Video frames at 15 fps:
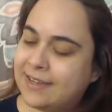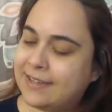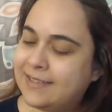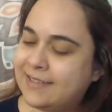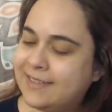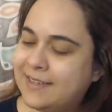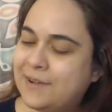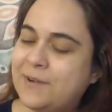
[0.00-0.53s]

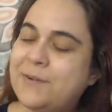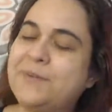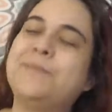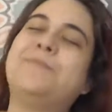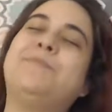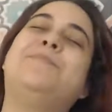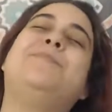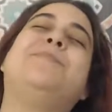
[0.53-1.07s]
So
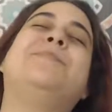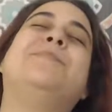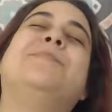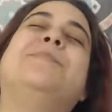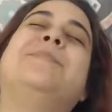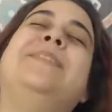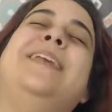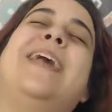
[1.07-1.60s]

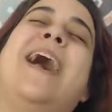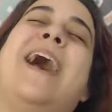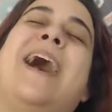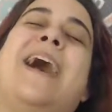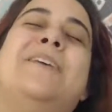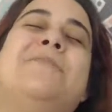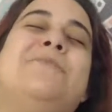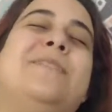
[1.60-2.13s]
yeah,
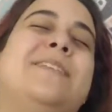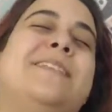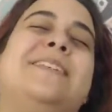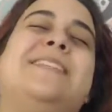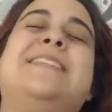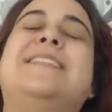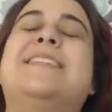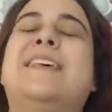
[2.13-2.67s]
I feel
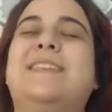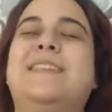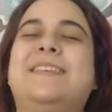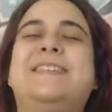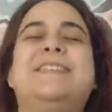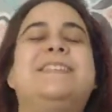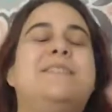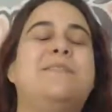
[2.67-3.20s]
this
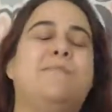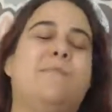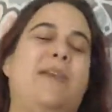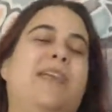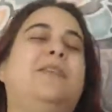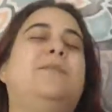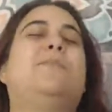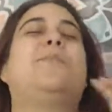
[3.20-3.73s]
is the
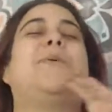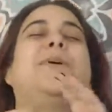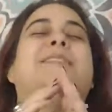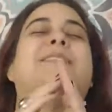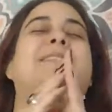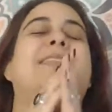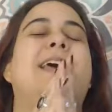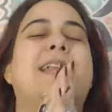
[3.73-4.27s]
main
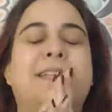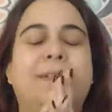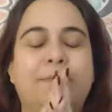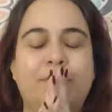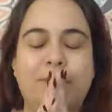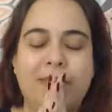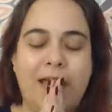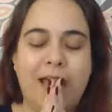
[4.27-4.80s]
point that
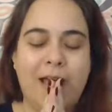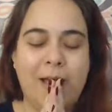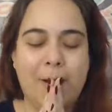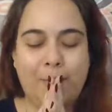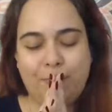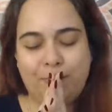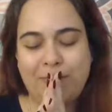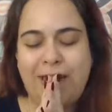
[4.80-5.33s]

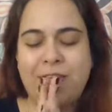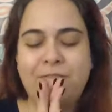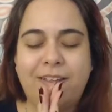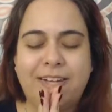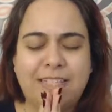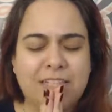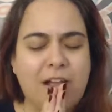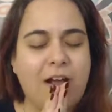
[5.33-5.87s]
I
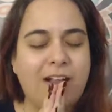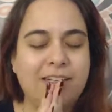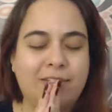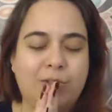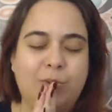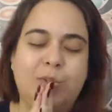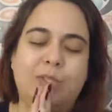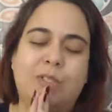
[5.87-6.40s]
felt
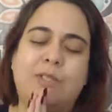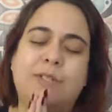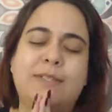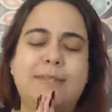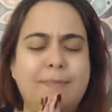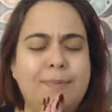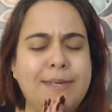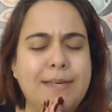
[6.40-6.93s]
called to
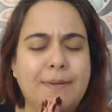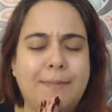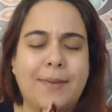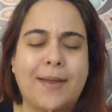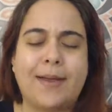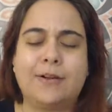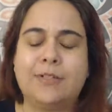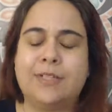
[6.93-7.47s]
speak
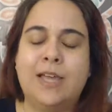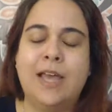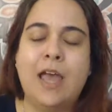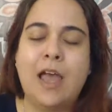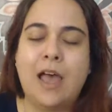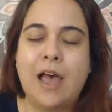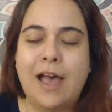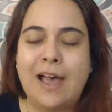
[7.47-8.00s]
about
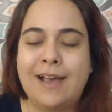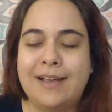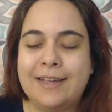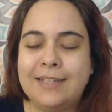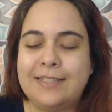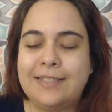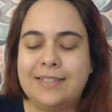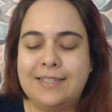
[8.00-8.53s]

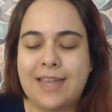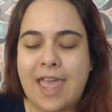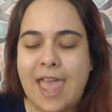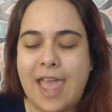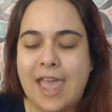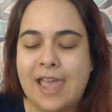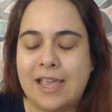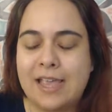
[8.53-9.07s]

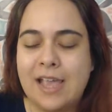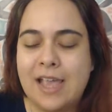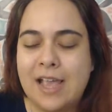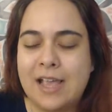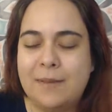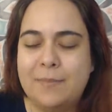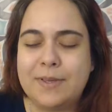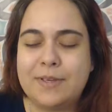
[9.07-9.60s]
today,
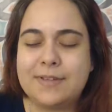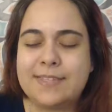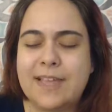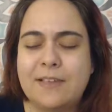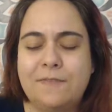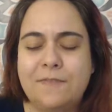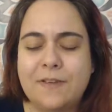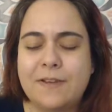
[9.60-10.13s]
because
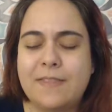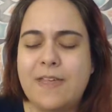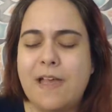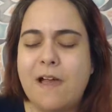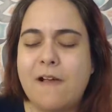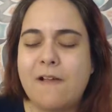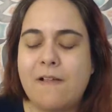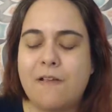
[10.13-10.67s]
I feel they
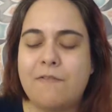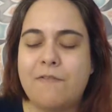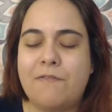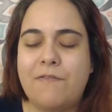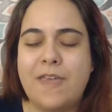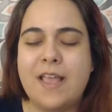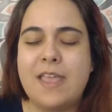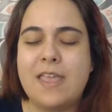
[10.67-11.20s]
are
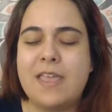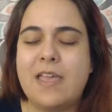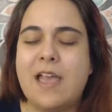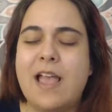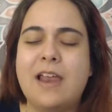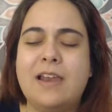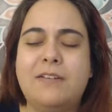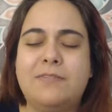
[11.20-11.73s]
very
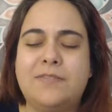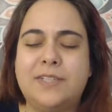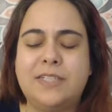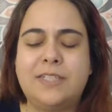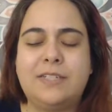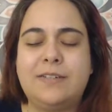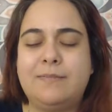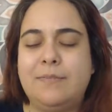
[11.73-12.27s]

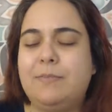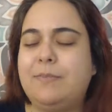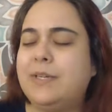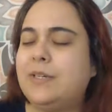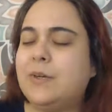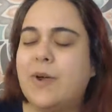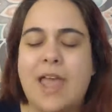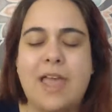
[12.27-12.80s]
relevant maybe
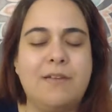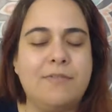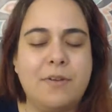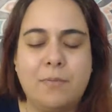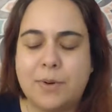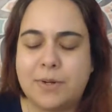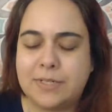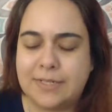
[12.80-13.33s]
to
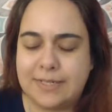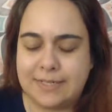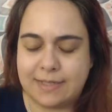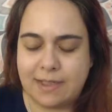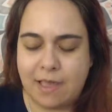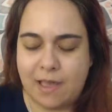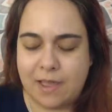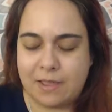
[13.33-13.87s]
everybody's
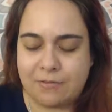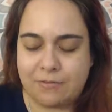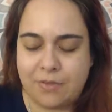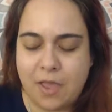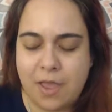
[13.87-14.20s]
life,